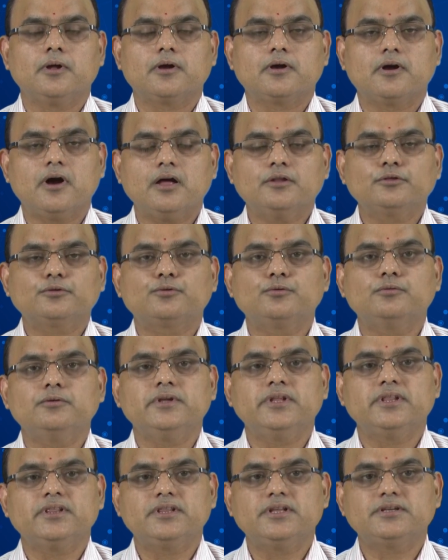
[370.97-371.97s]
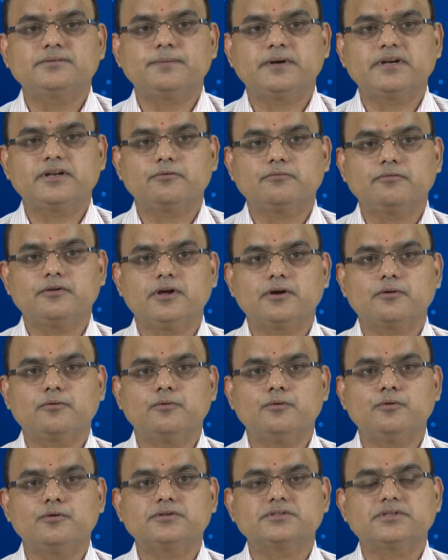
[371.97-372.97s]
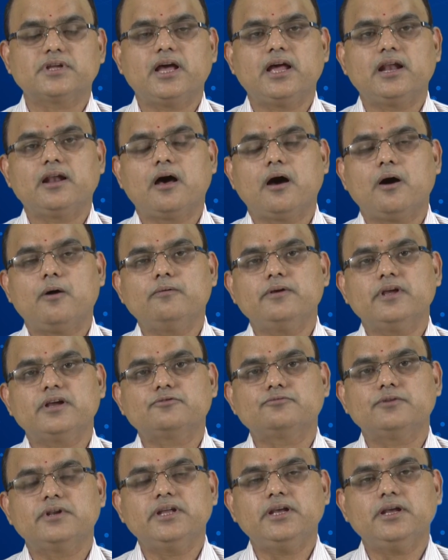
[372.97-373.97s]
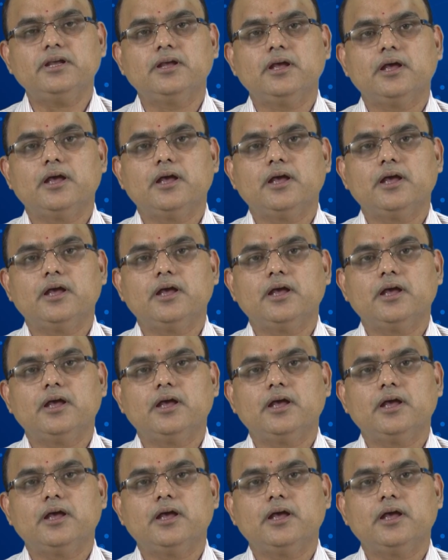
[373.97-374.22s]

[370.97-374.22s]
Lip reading: gone through in this particular course, and how actually